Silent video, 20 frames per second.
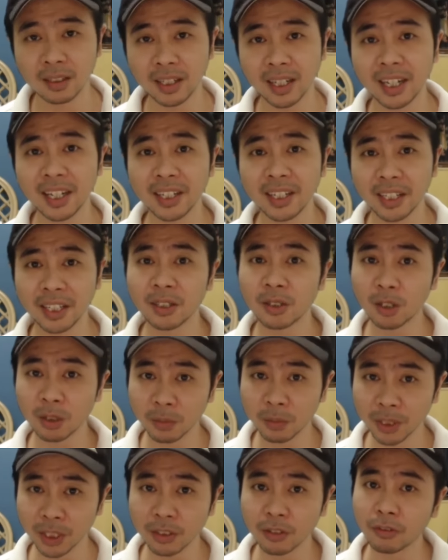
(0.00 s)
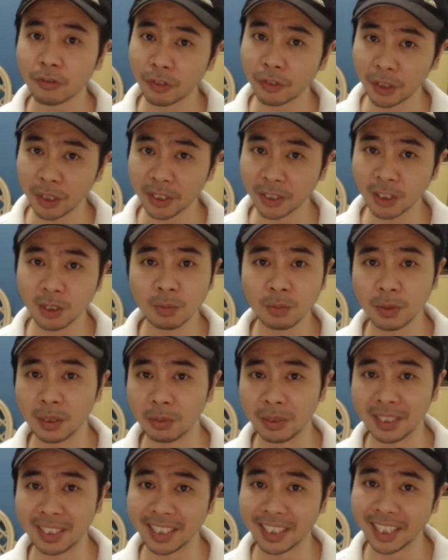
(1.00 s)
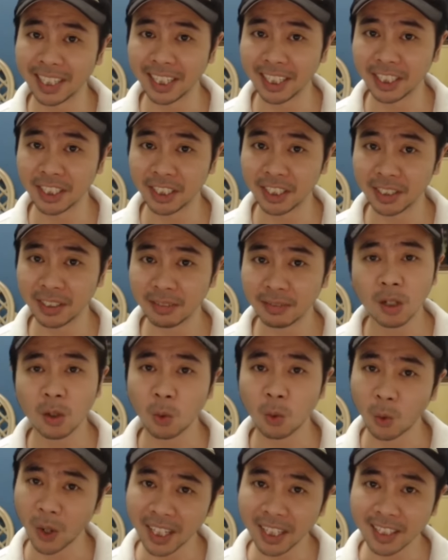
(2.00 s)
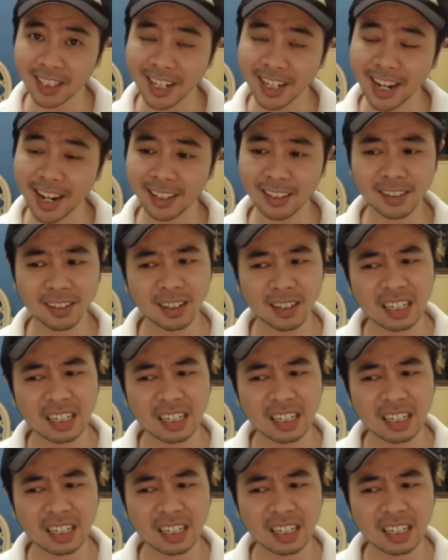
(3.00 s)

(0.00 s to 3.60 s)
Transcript: and enormous fill to BB gauge when attacked.